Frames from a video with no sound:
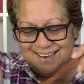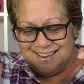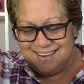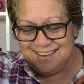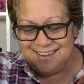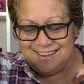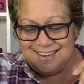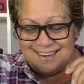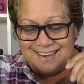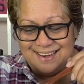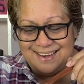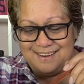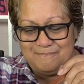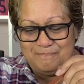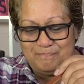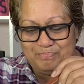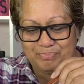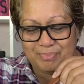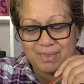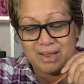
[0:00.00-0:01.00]
Yeah,
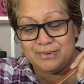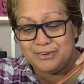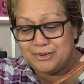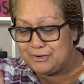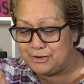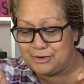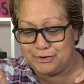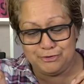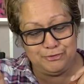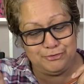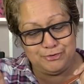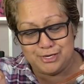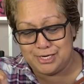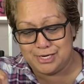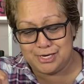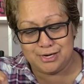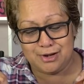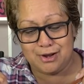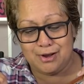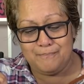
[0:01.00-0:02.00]
I don't know who did
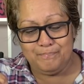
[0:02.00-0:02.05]
it.